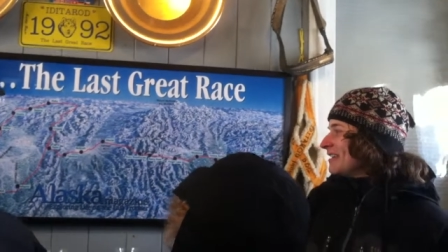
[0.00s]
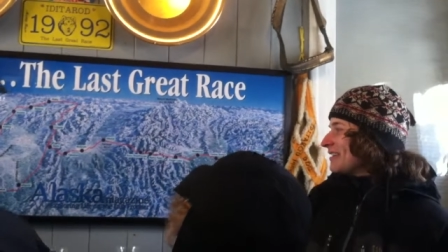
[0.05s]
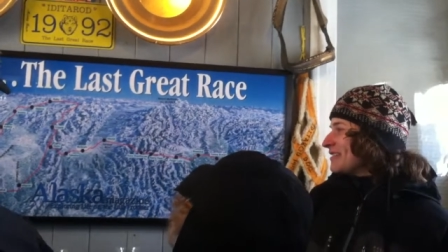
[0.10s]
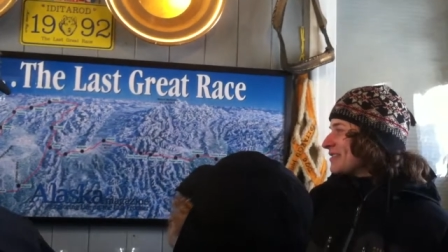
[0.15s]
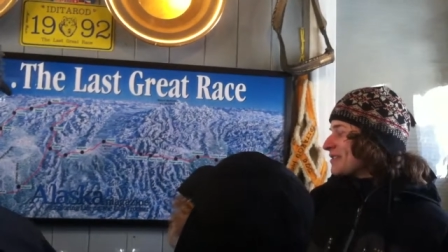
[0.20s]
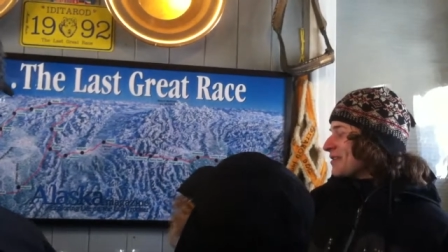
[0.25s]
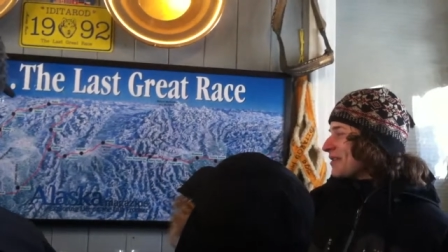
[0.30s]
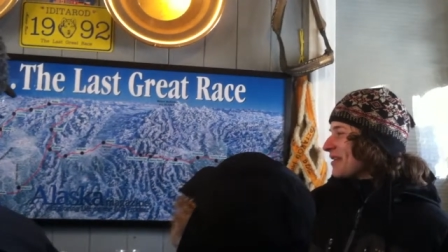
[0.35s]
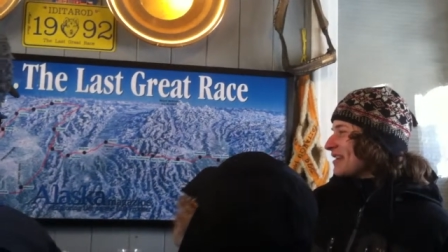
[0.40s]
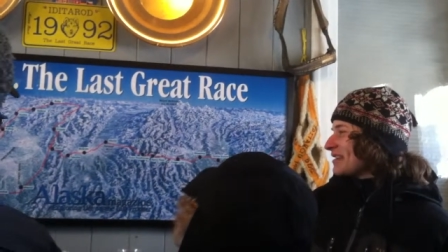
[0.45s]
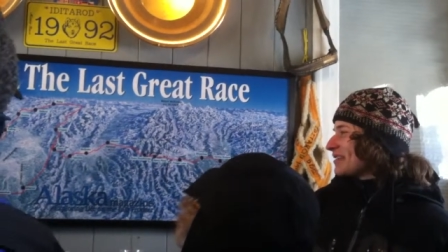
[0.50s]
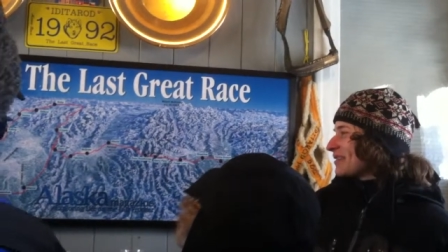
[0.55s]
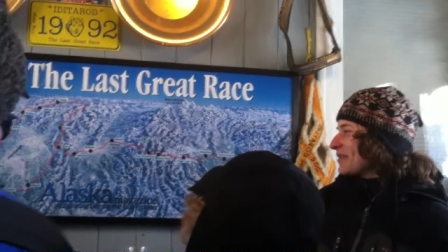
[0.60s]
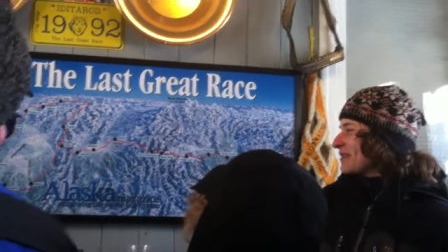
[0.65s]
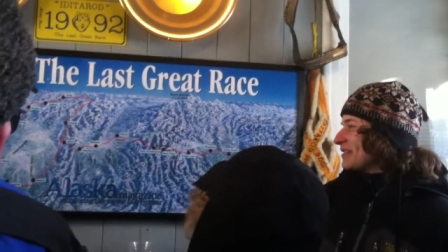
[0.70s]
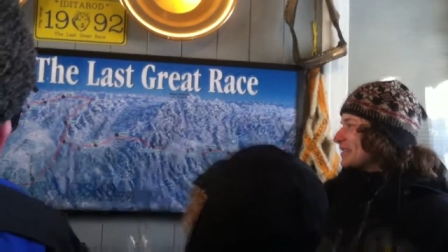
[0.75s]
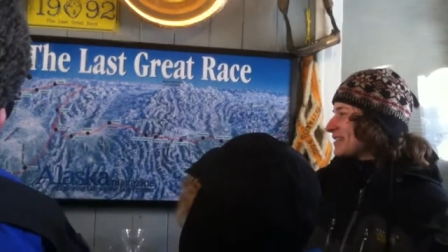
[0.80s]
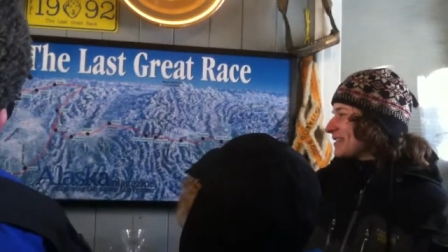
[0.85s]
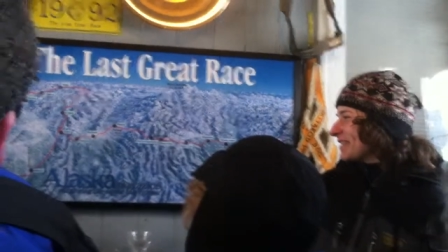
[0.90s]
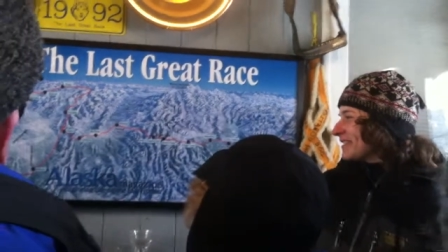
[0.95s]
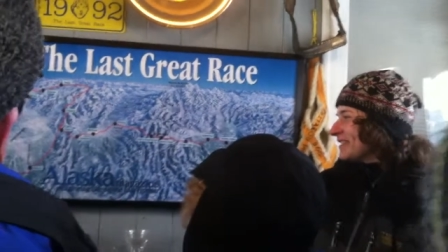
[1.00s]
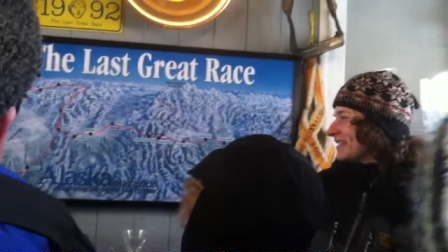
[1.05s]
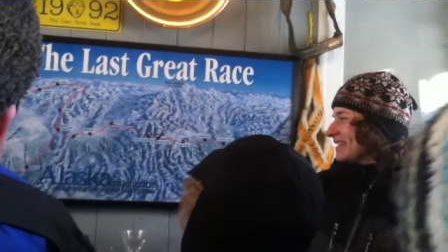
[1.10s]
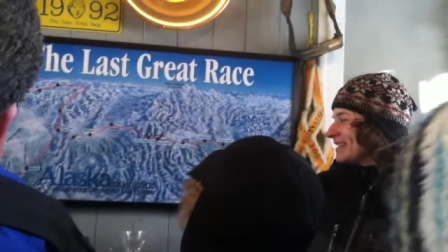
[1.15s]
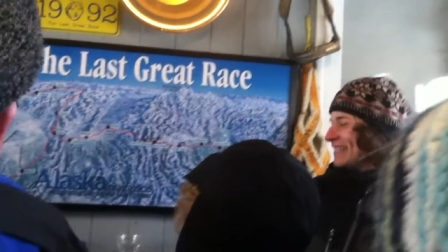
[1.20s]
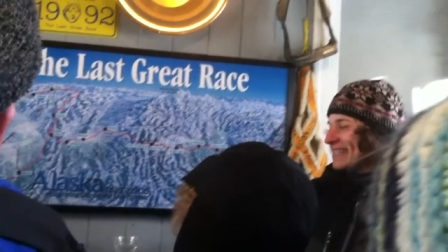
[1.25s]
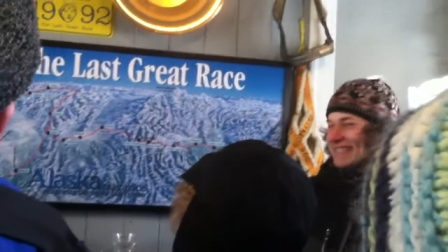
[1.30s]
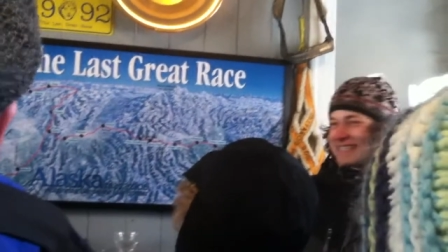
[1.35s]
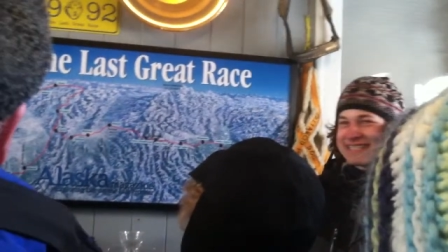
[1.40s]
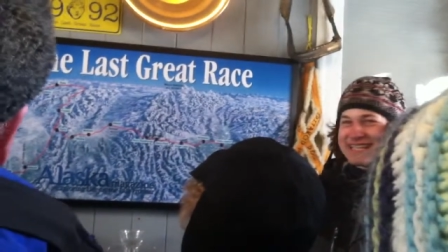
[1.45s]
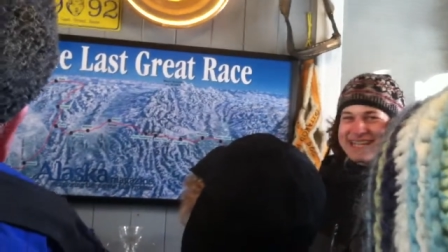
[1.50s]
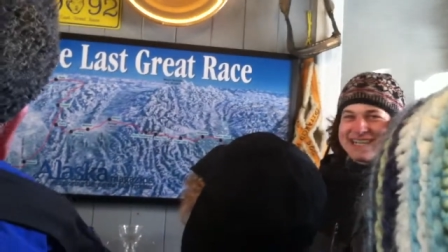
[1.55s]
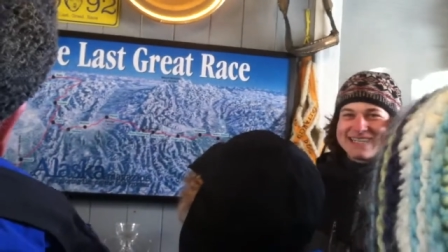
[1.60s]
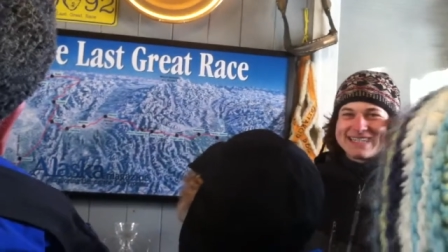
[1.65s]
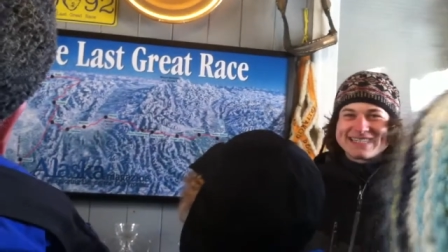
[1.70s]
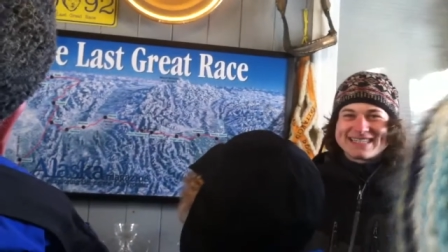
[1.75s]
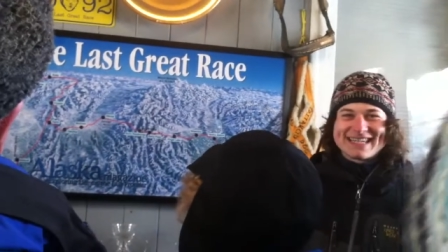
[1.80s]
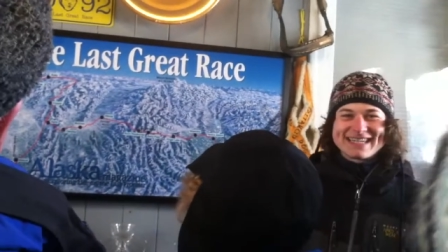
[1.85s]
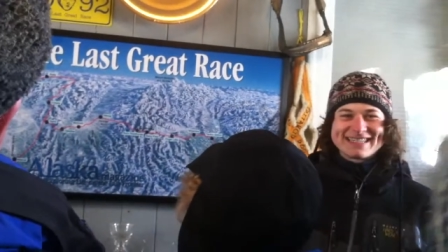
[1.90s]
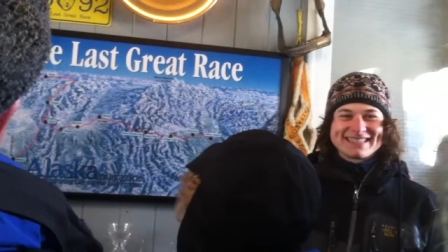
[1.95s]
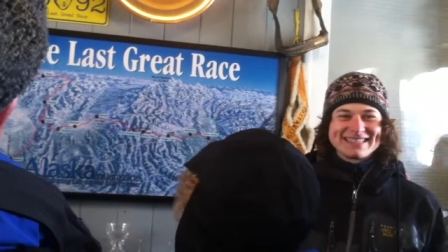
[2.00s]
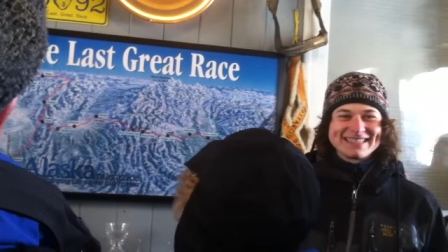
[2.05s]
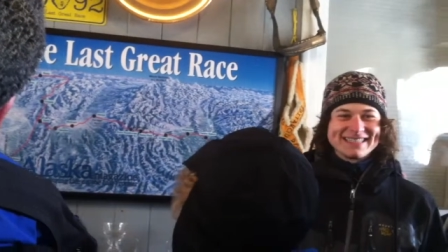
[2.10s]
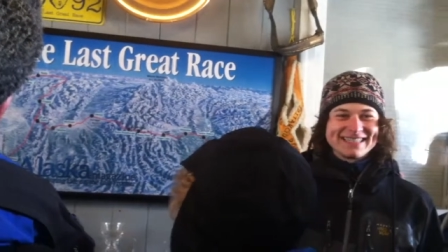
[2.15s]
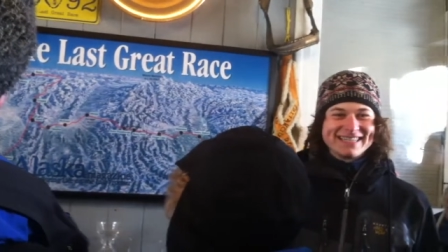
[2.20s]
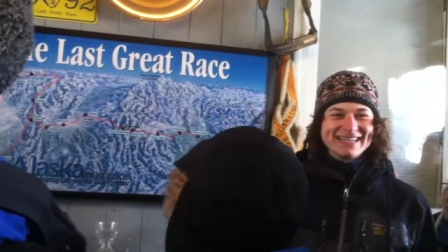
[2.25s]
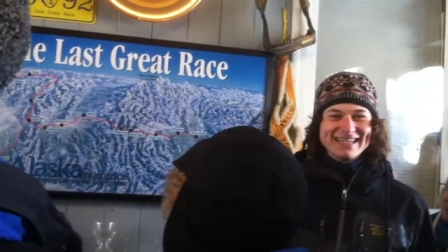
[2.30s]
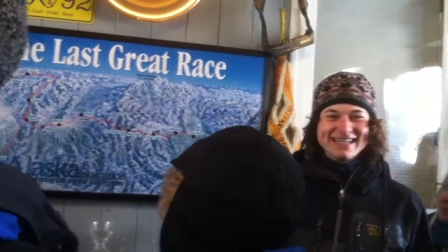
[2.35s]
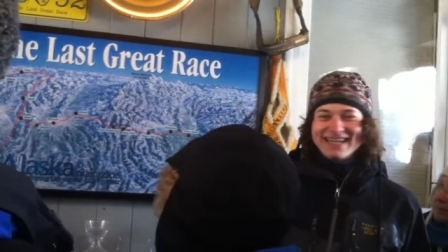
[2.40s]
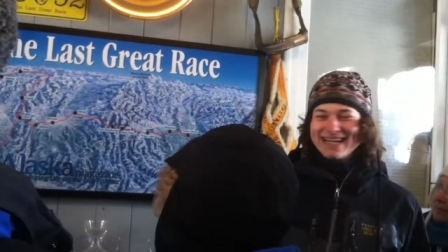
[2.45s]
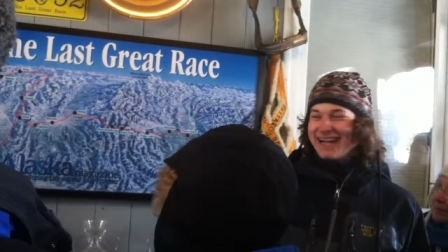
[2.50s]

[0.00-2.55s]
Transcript: So that's always an exciting section.